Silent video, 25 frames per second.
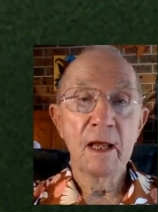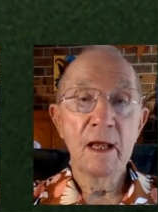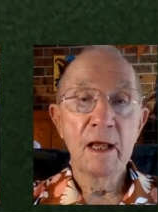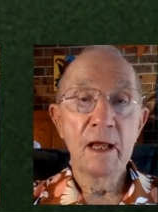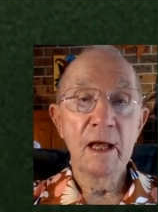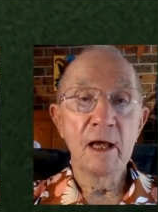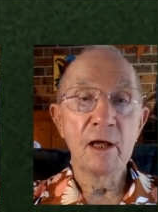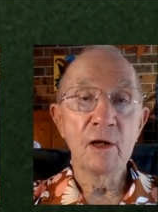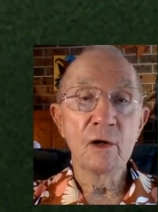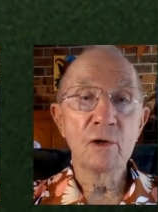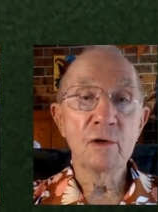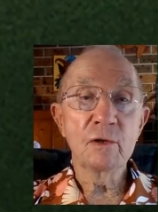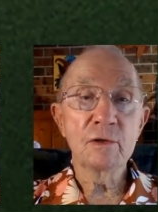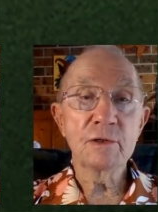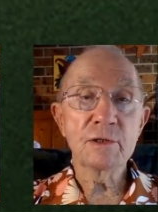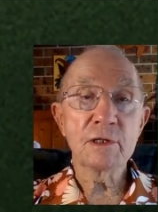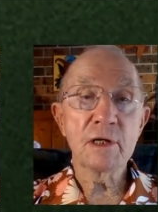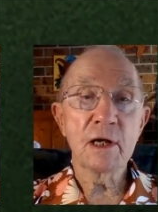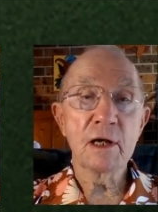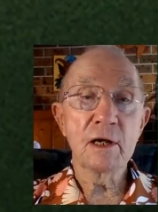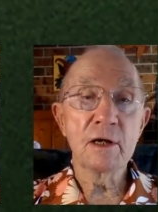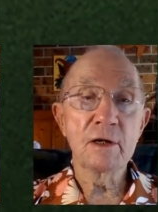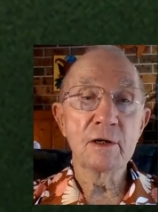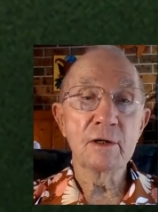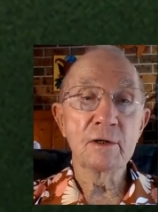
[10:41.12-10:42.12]
It
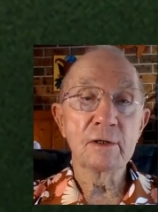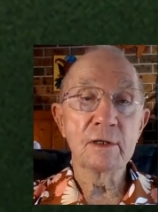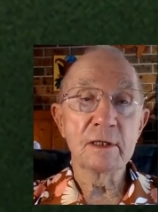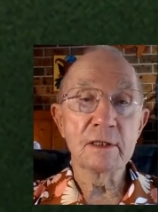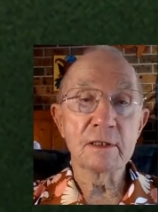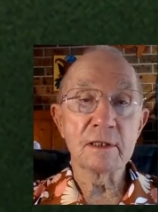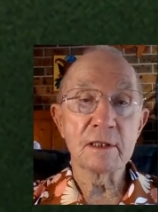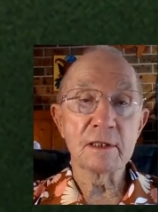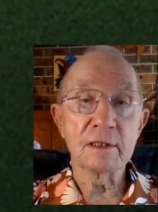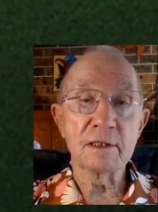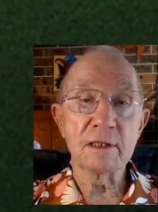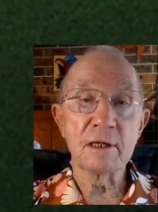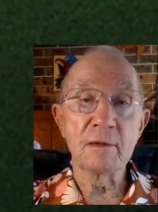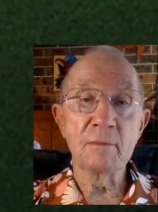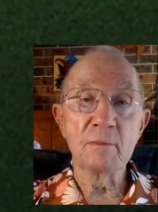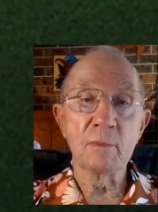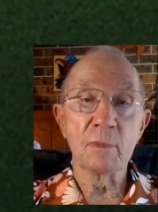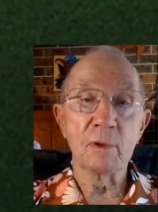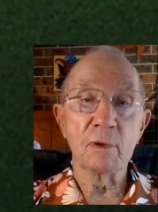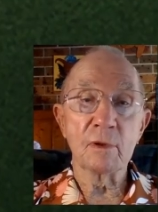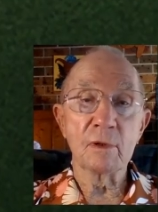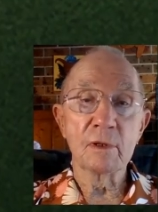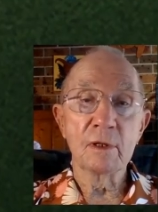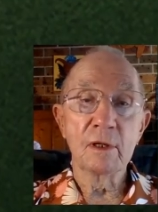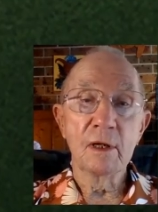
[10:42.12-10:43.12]
also is a
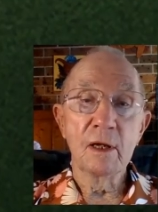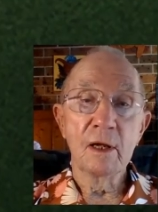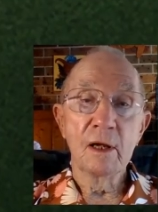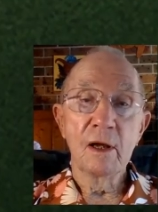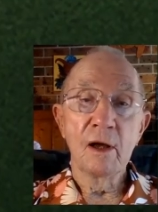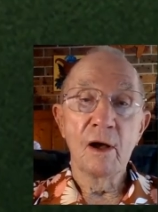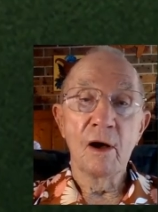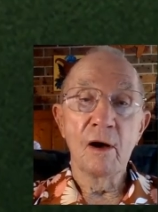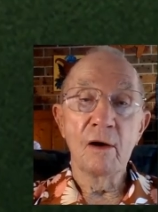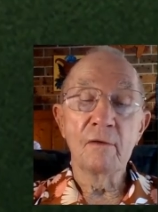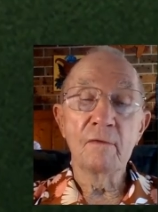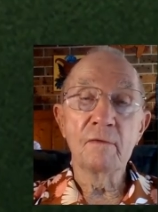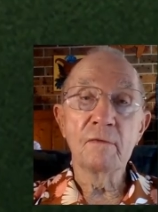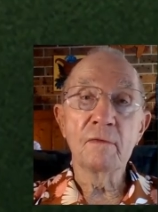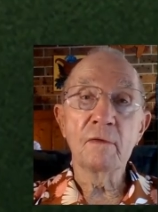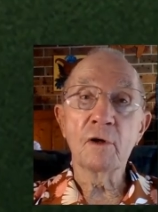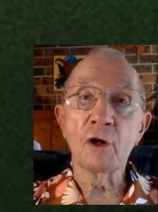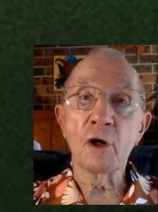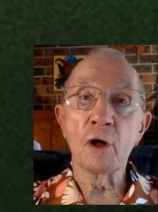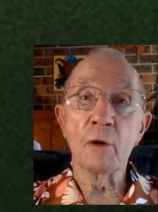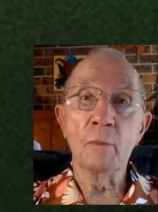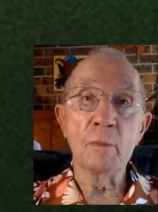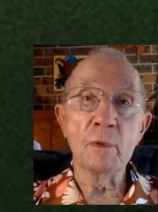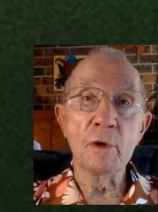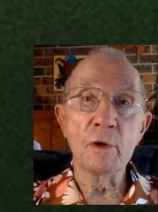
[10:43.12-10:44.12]
symbol of
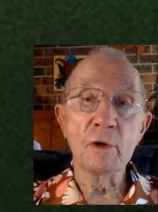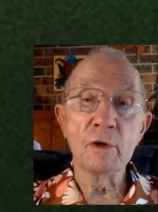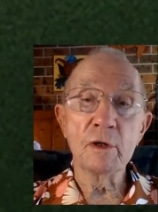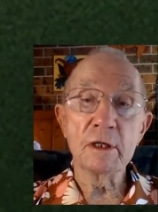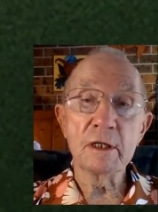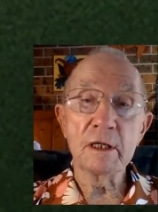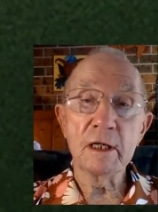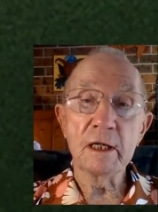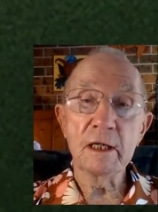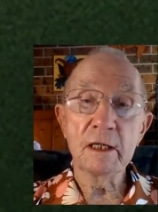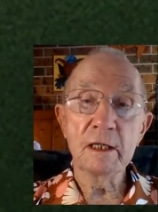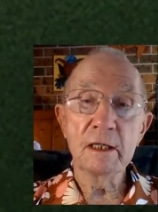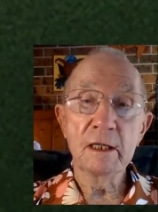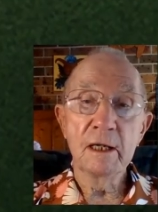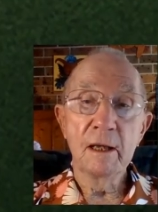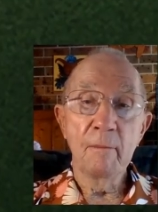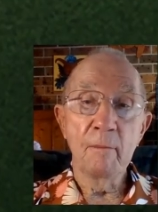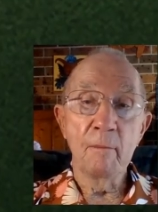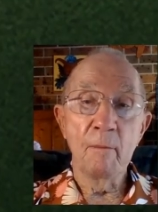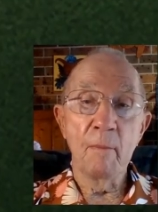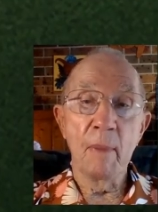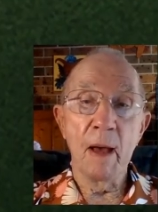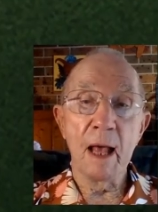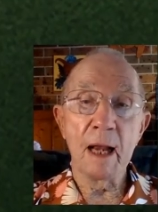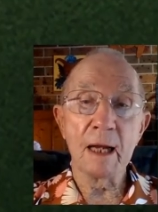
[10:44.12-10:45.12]
community,
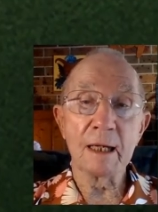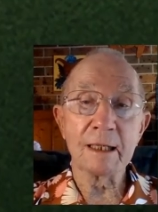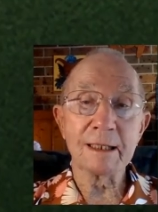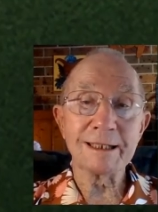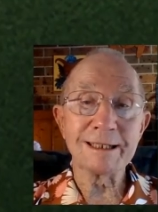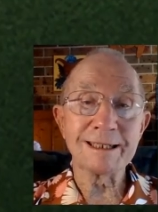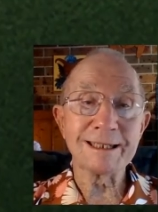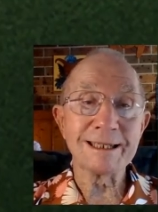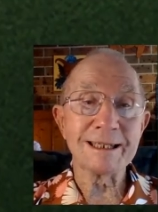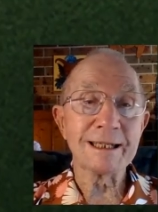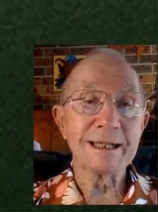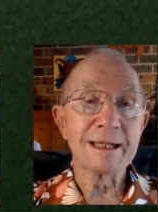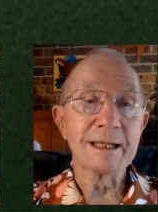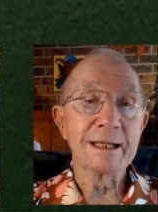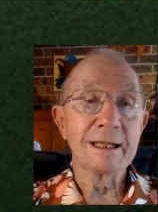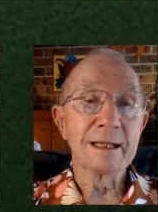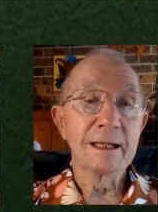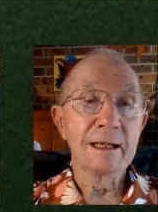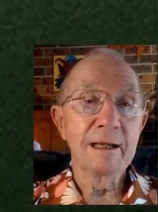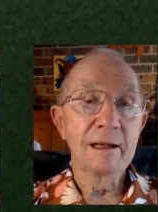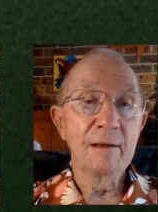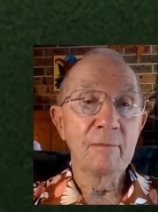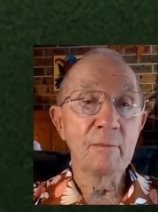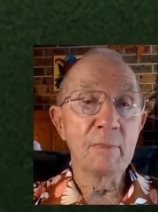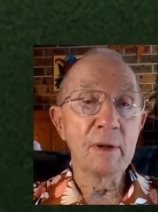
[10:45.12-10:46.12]
balance,
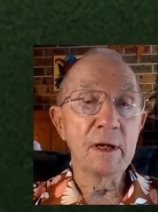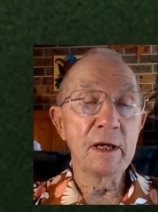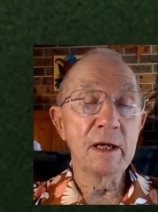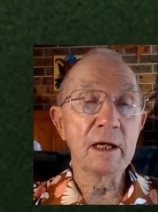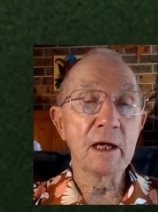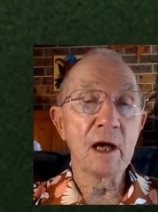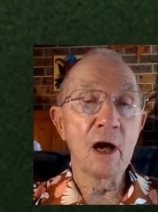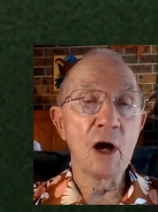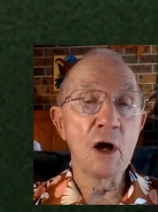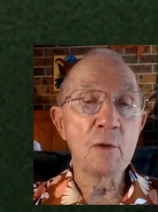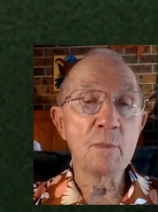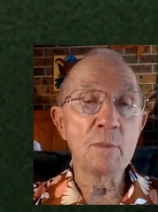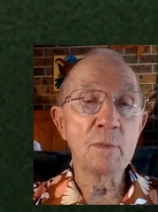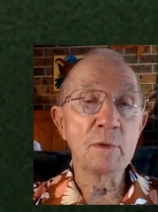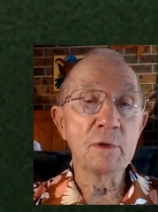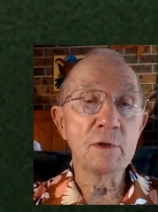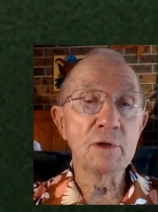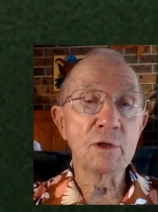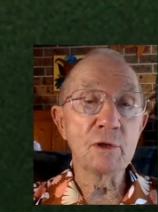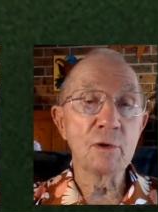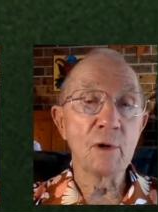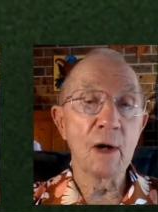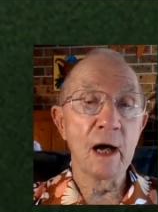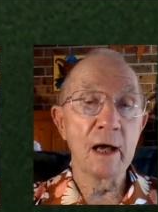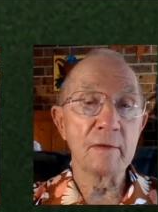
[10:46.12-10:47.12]
being open
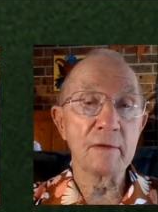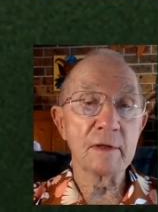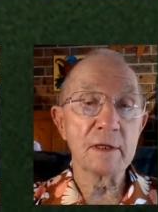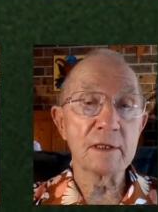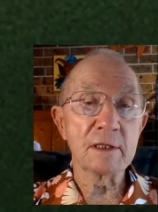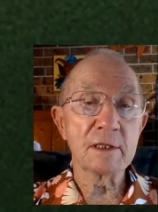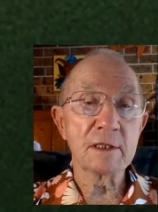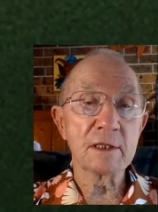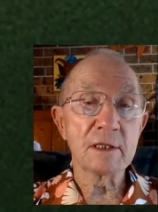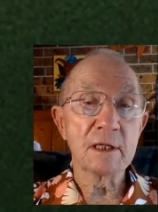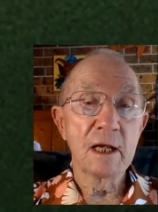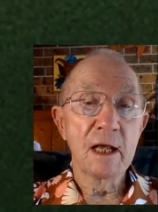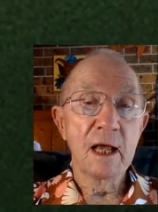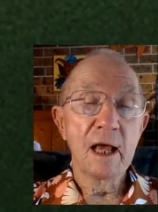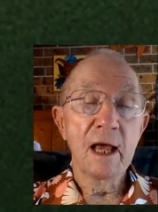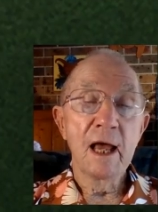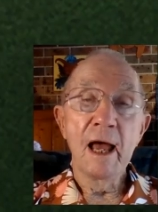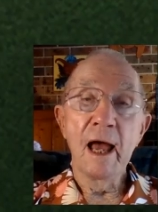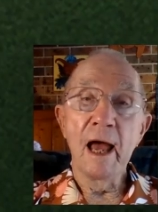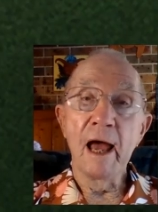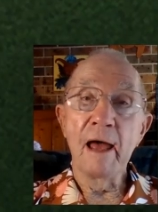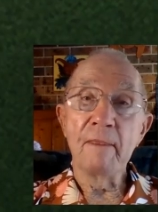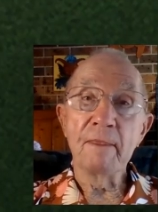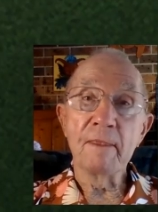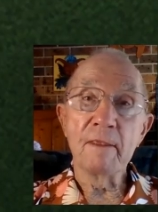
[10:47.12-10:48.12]
to others,
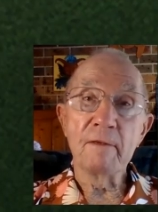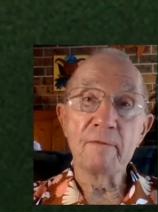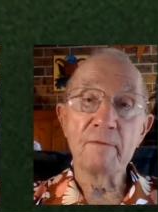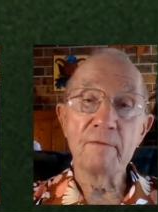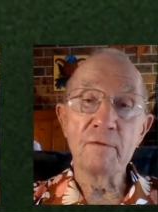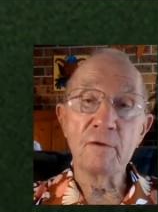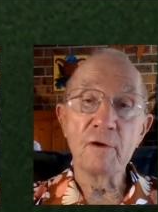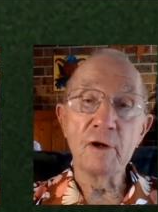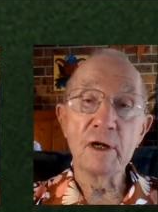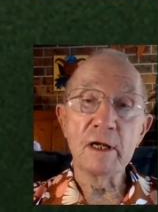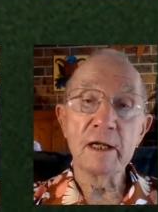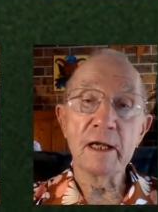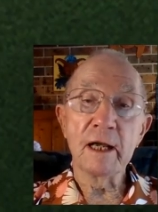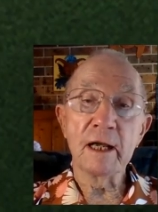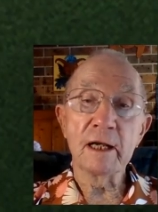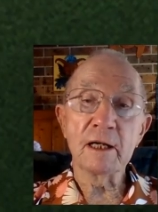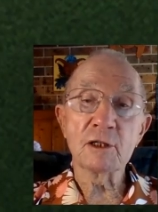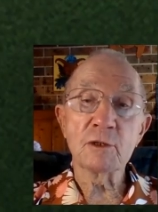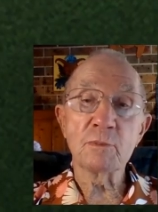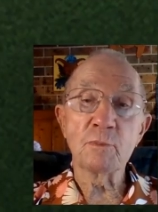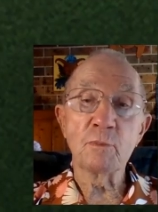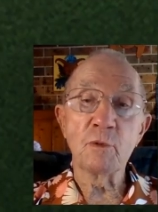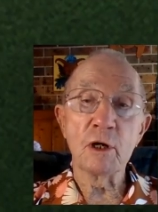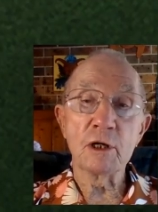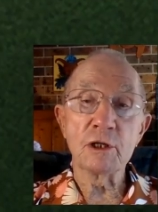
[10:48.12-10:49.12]
and the free
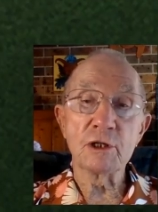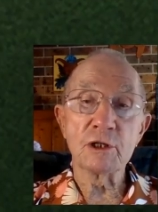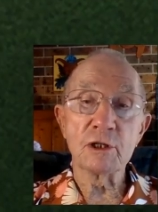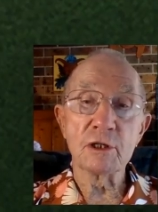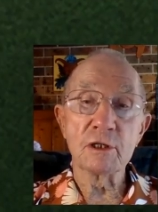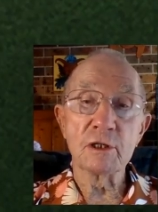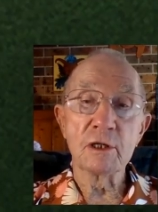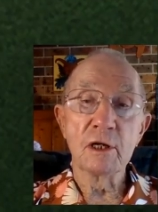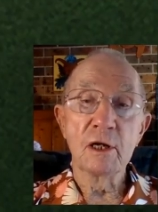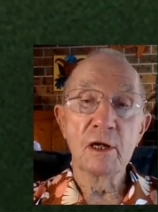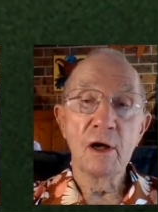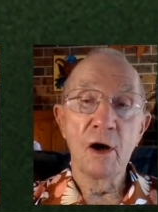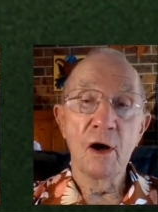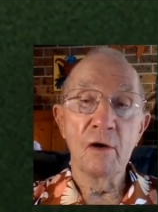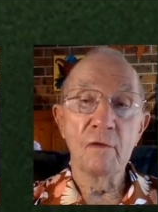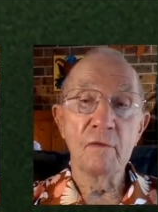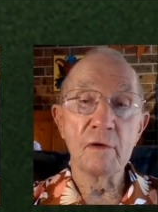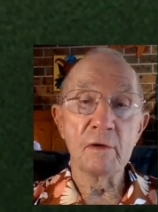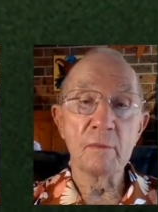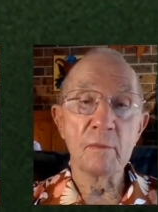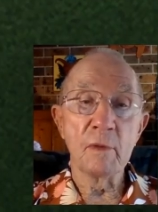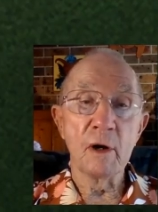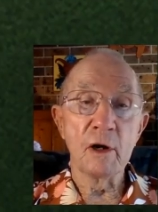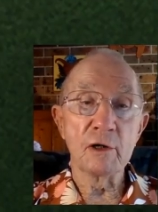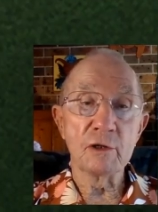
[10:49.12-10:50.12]
expression of
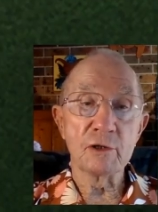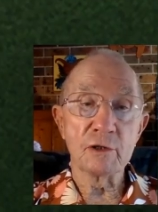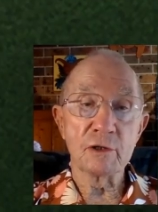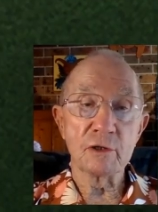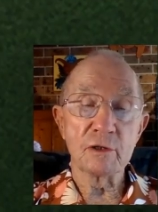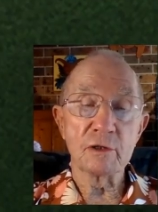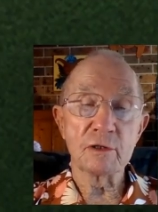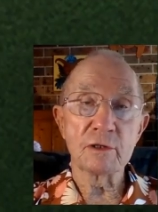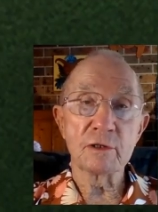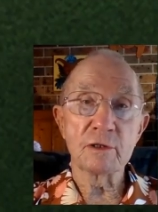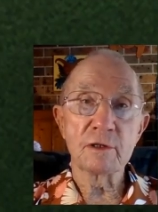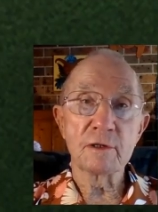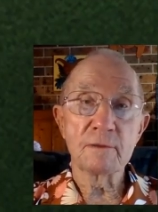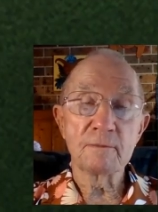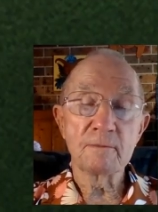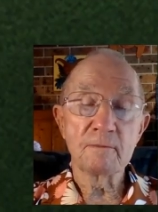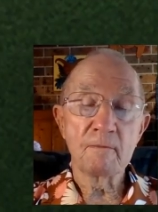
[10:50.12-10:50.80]
emotions.